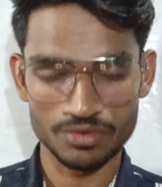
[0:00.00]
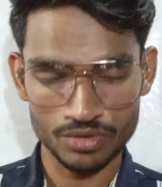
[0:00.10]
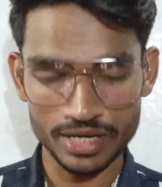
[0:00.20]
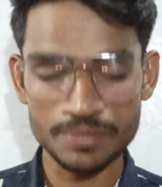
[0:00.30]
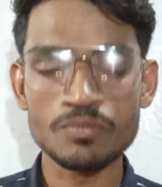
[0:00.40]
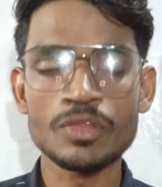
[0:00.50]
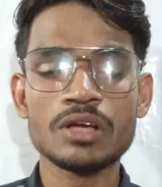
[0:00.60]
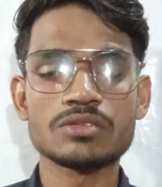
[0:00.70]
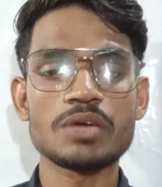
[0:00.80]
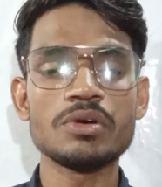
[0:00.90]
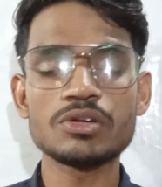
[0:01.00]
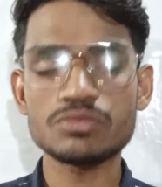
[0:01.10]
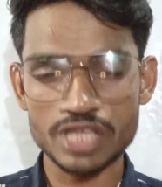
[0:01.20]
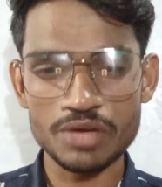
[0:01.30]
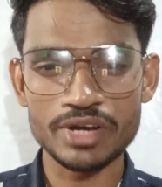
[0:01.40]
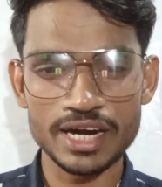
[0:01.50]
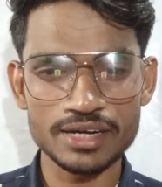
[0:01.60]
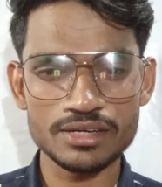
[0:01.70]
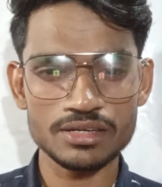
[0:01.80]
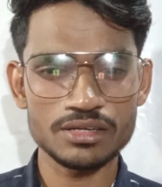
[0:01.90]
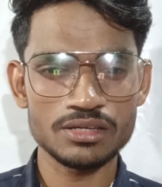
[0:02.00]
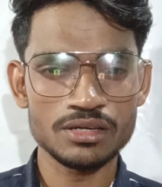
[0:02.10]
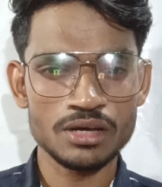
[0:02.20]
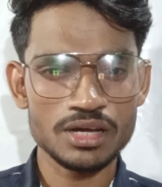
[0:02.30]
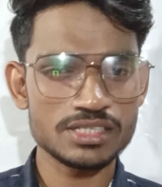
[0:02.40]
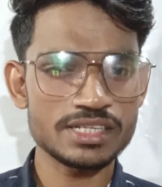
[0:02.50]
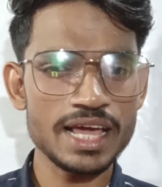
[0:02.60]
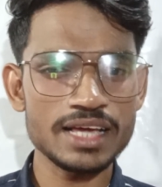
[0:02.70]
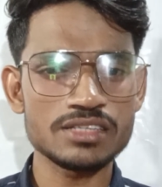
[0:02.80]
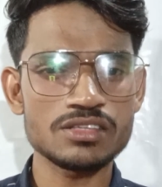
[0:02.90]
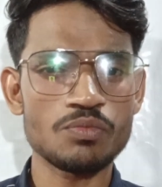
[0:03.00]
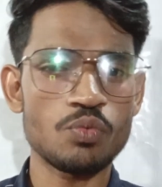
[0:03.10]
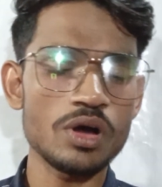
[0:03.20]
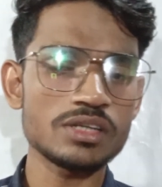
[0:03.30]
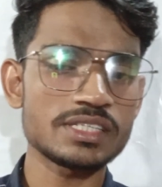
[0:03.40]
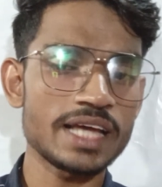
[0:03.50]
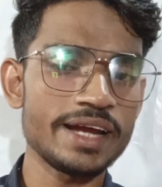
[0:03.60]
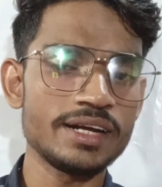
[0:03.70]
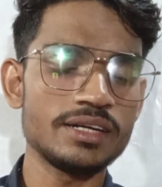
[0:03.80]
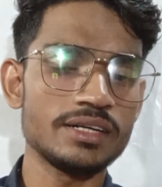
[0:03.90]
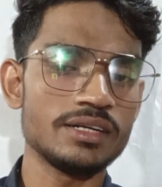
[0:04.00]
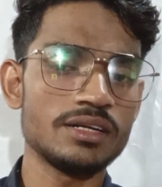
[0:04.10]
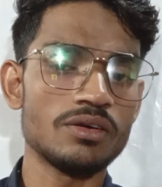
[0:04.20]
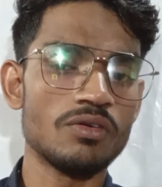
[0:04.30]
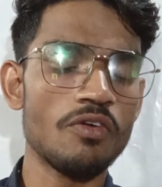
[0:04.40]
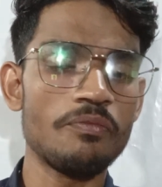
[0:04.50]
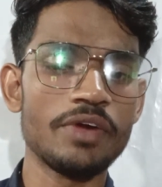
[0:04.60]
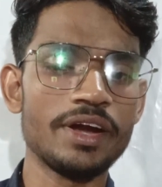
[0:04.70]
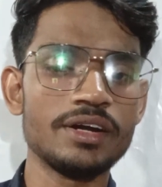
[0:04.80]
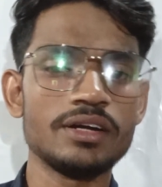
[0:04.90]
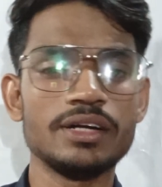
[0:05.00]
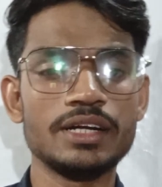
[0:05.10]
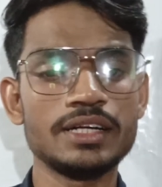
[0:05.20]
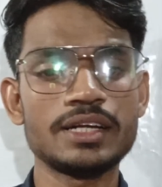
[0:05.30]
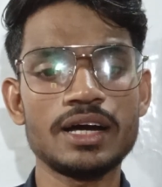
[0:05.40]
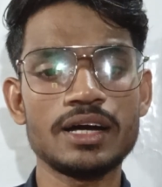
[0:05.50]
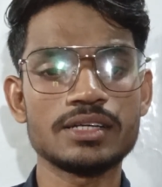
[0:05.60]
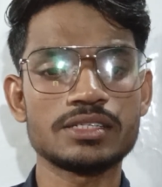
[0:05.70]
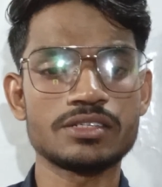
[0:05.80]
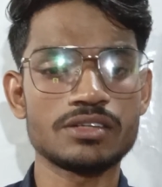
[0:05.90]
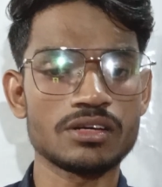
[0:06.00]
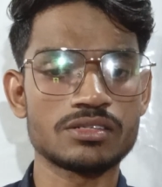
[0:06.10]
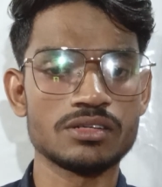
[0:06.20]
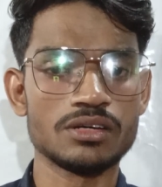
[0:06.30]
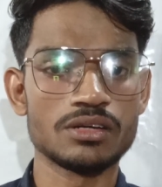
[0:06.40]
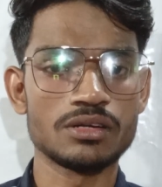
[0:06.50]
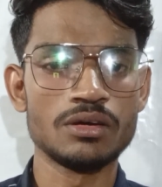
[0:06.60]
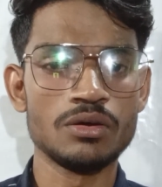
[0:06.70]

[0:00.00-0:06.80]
Okay, so I want to say you that a stack is a one-side open data structure.